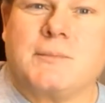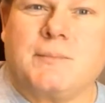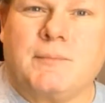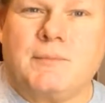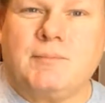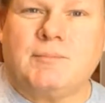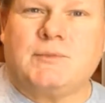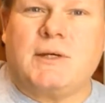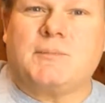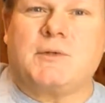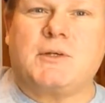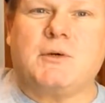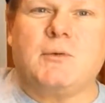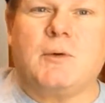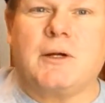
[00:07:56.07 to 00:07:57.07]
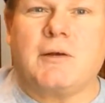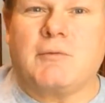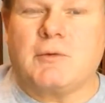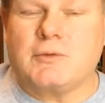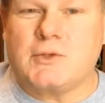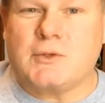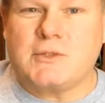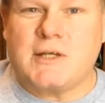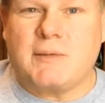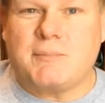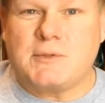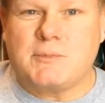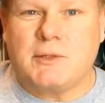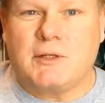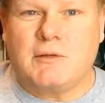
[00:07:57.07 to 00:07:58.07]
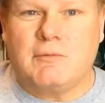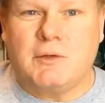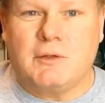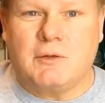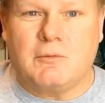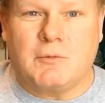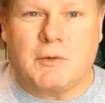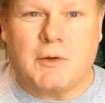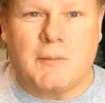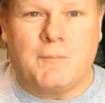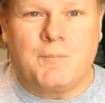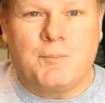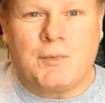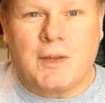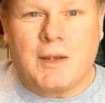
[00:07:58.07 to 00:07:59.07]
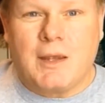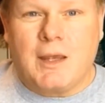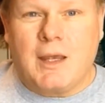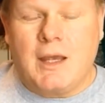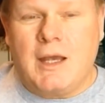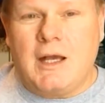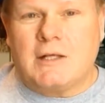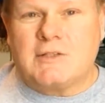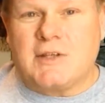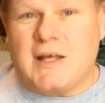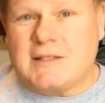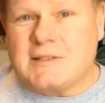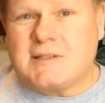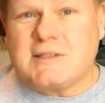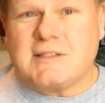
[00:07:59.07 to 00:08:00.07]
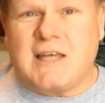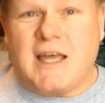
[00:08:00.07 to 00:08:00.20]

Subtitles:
It's up to you, whatever choice happens to be convenient for you. So that's the